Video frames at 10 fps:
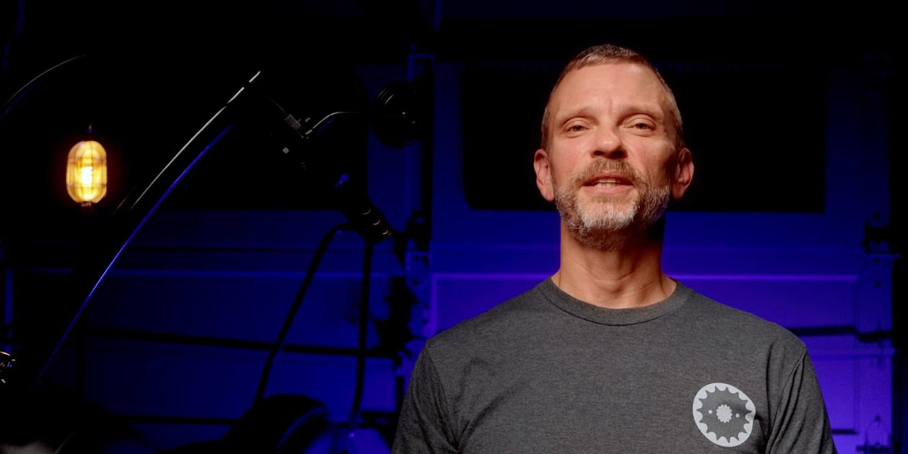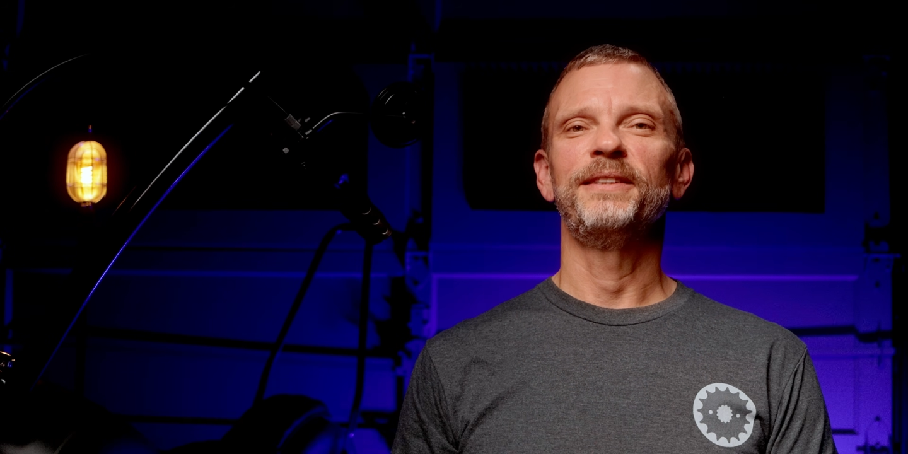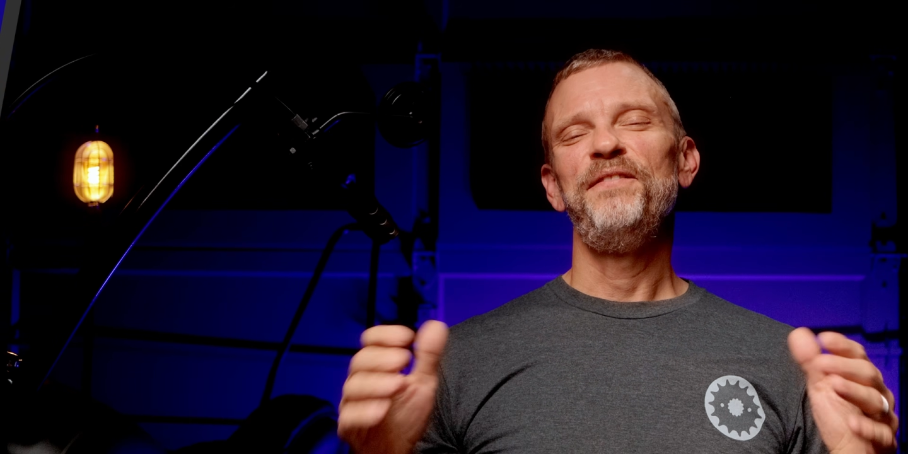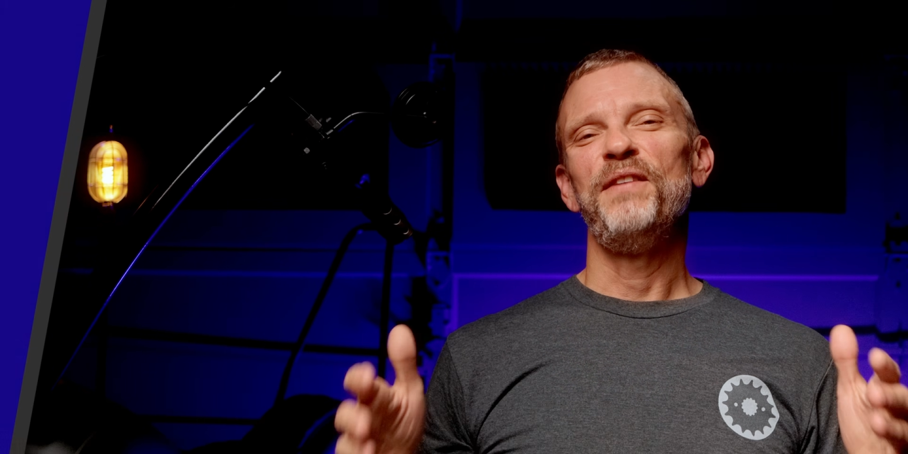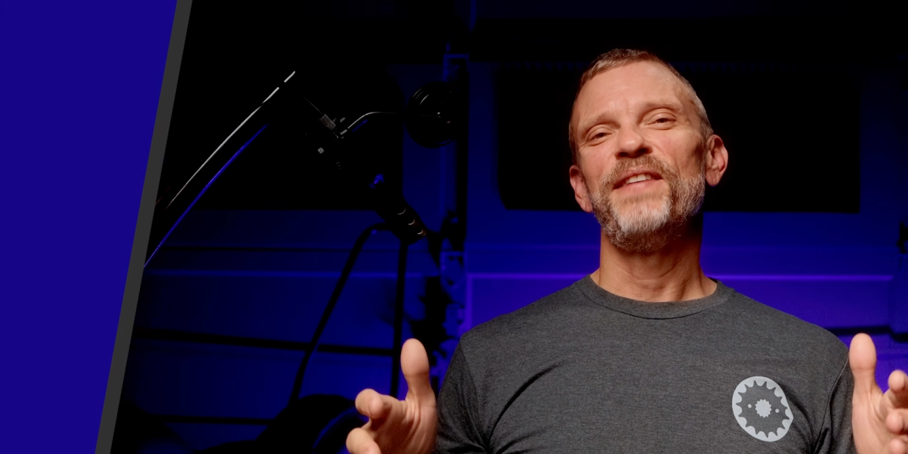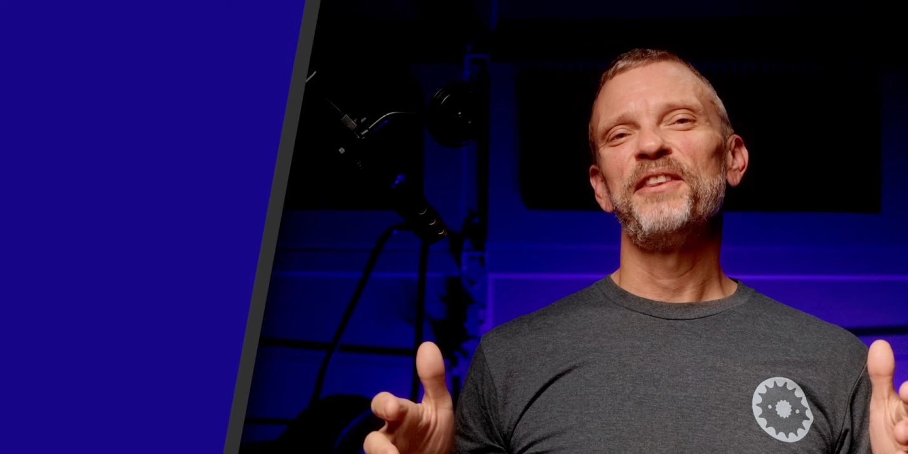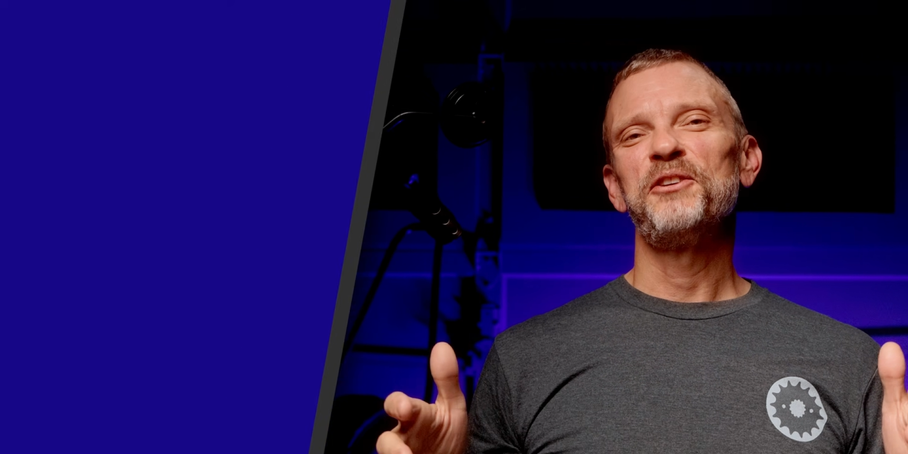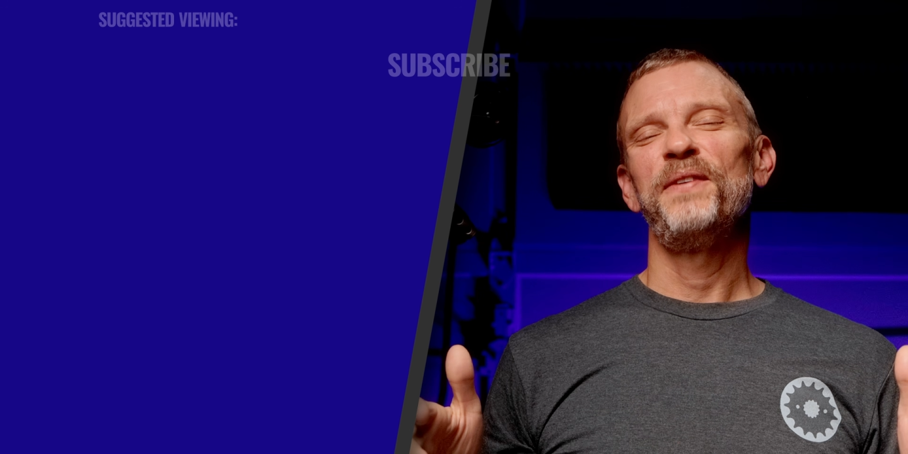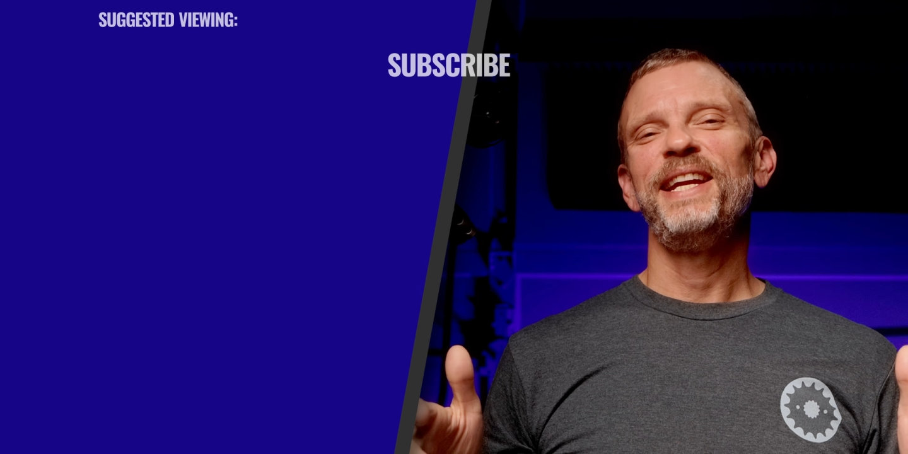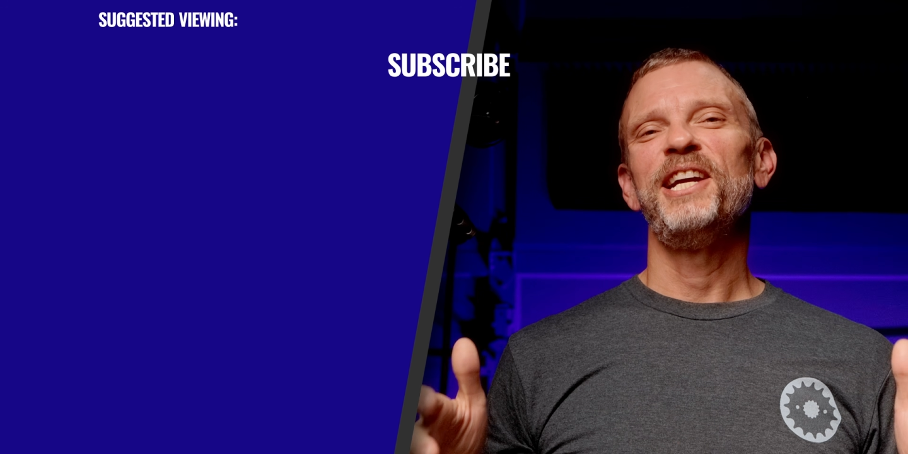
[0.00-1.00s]
And if you found
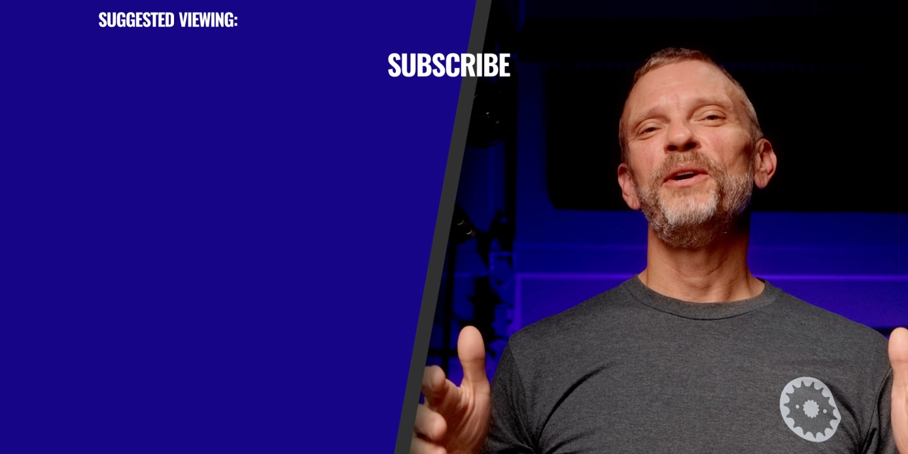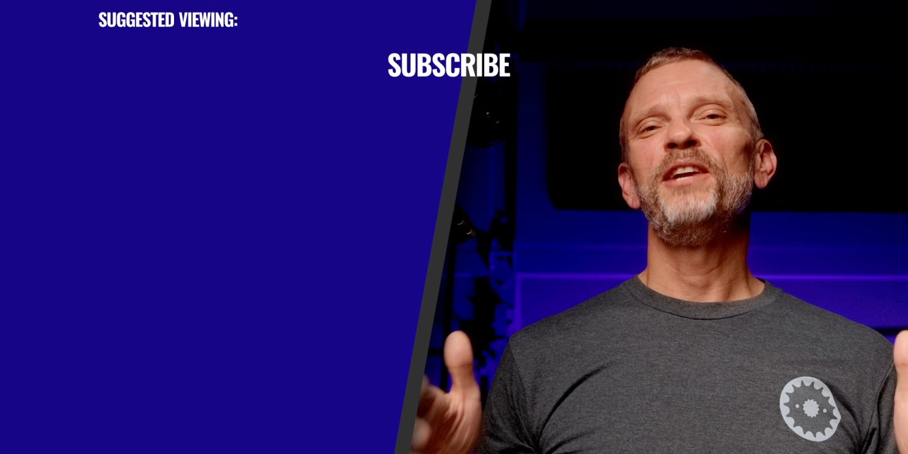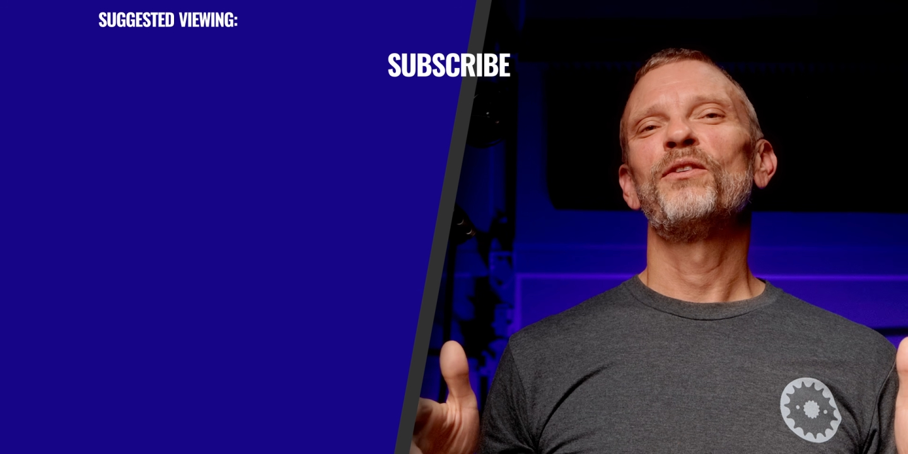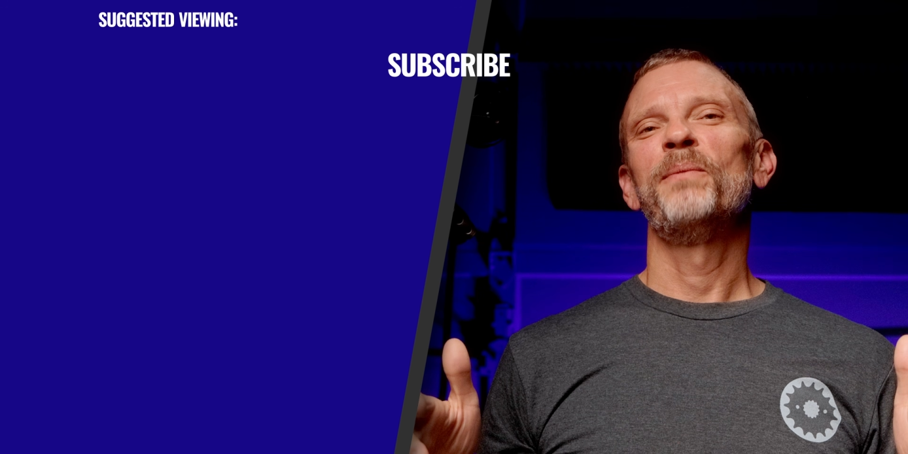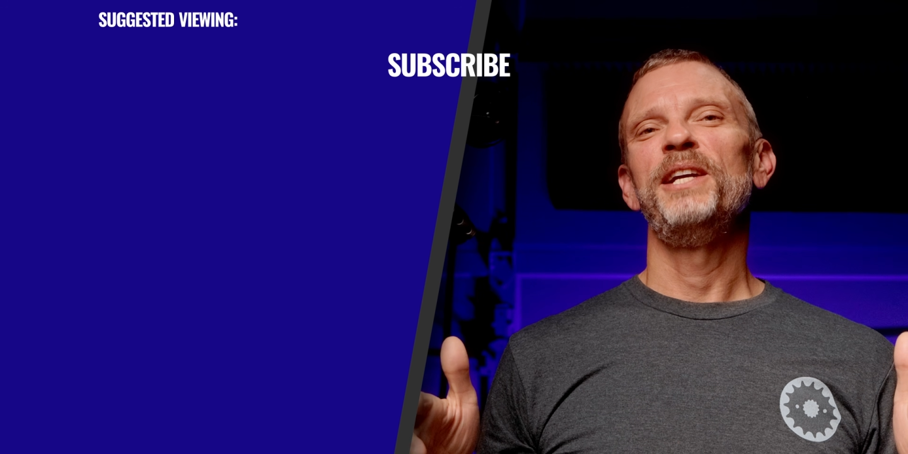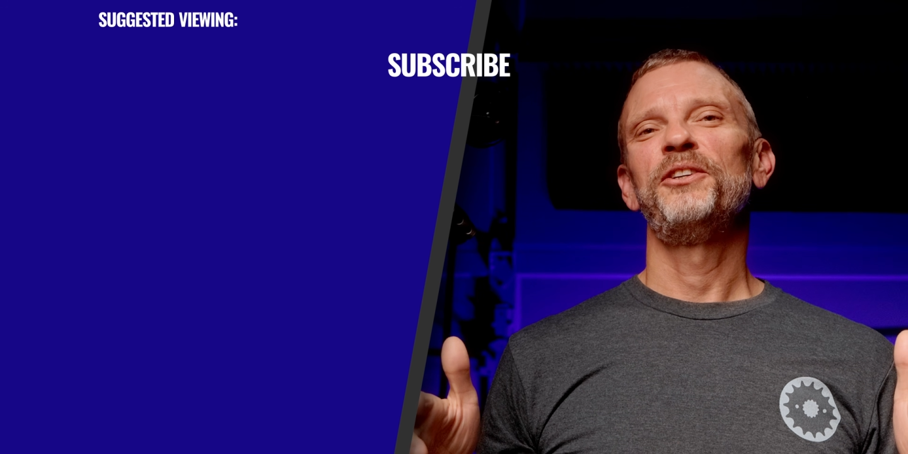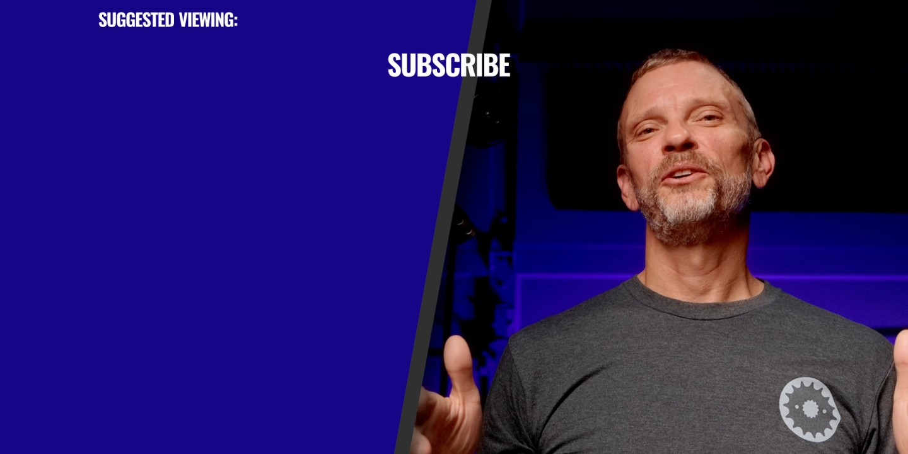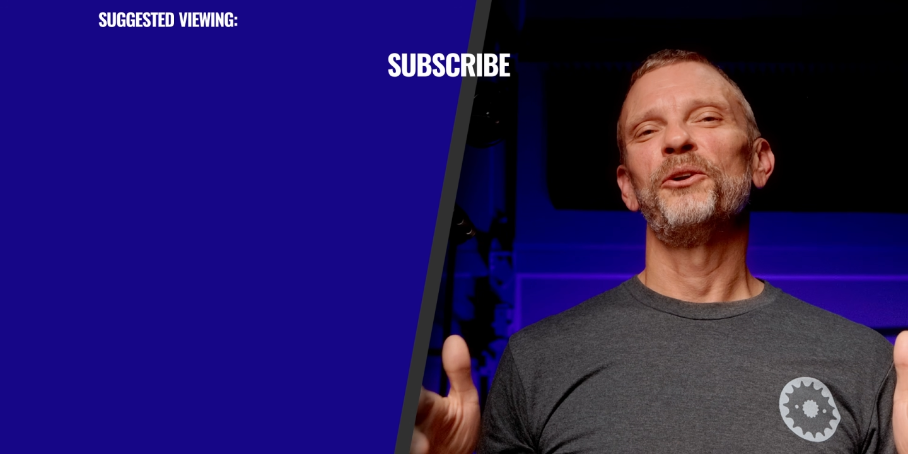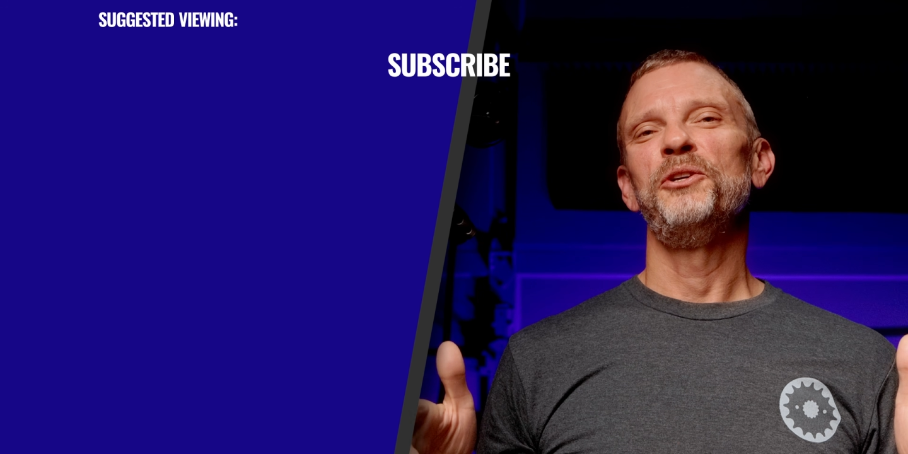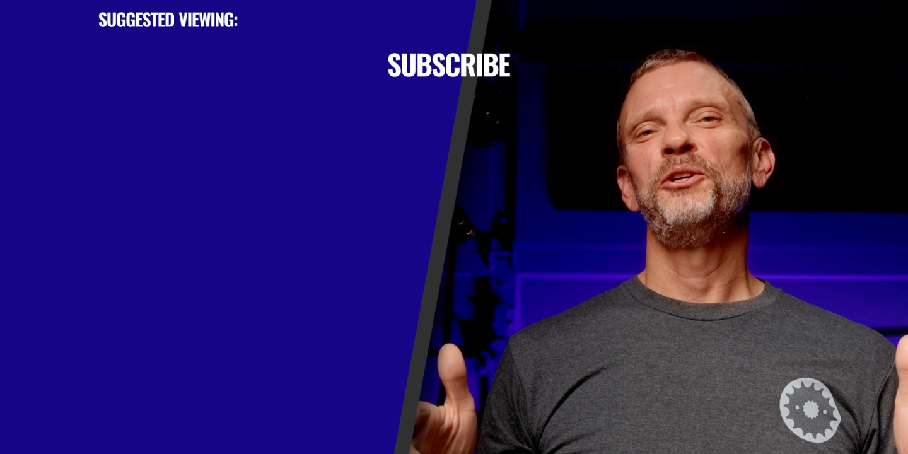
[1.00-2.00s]
this video
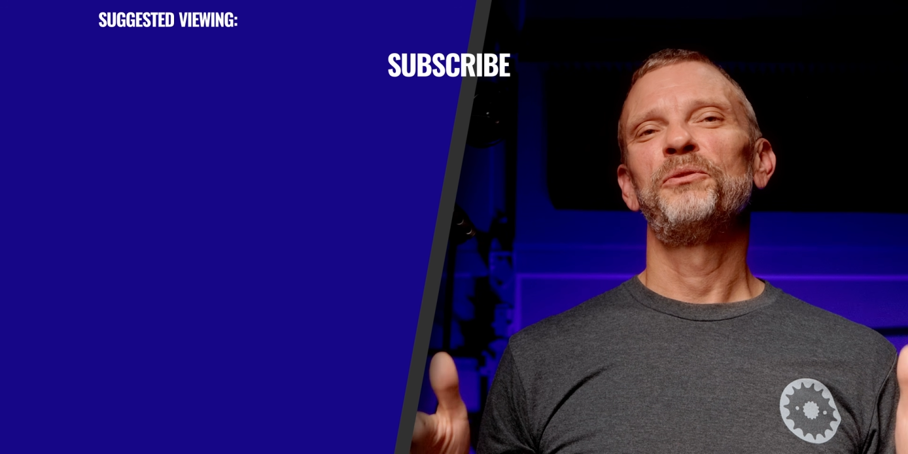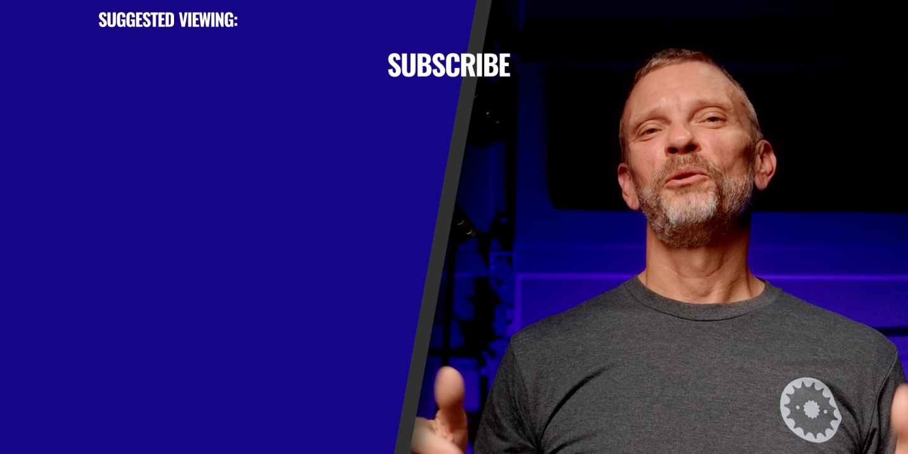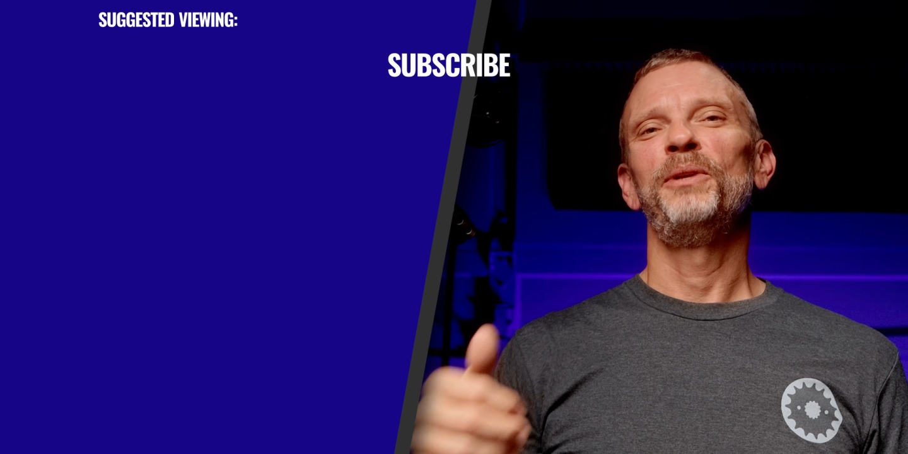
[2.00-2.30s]
informational or useful,